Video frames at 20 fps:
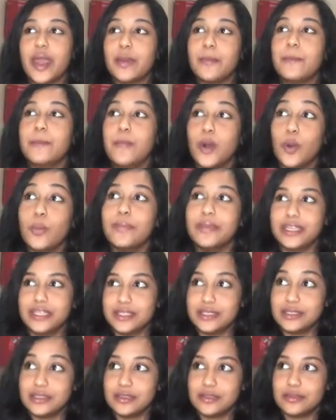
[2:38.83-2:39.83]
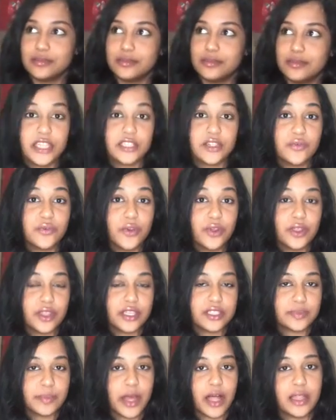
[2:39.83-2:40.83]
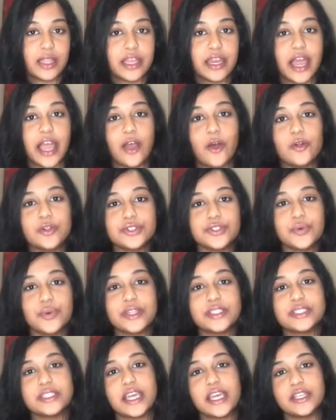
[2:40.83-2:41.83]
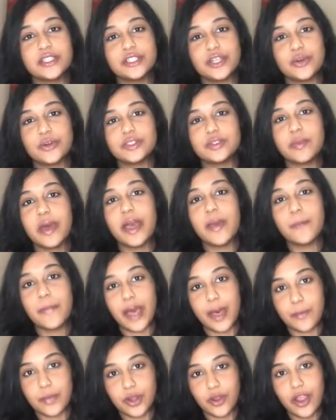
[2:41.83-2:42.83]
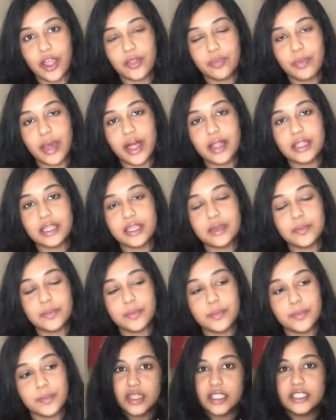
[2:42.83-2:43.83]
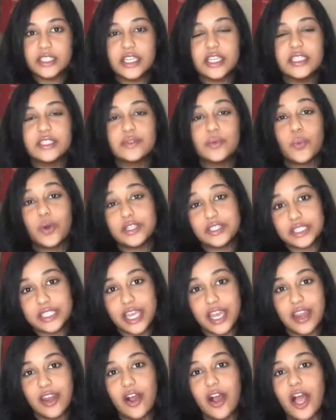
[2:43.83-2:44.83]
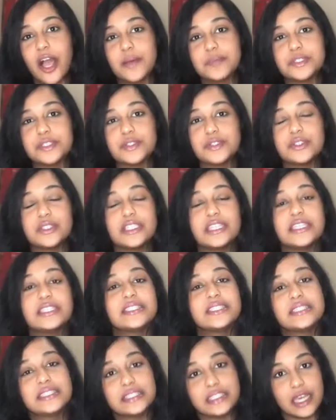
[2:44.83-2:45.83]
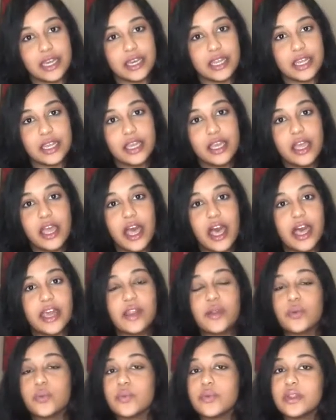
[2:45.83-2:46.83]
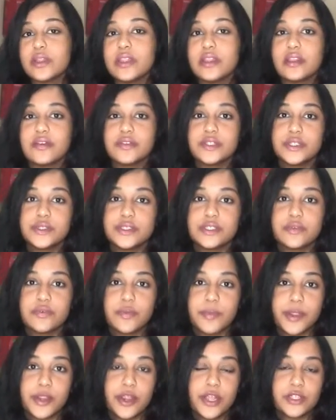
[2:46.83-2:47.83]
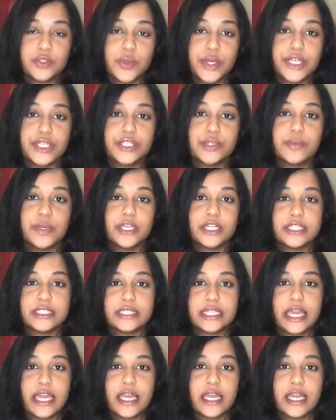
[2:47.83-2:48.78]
moment. So for this palette, I also once again chose my Pat McGrath palette. These shades once again are absolutely stunning, and I would really love to use them for my graduation because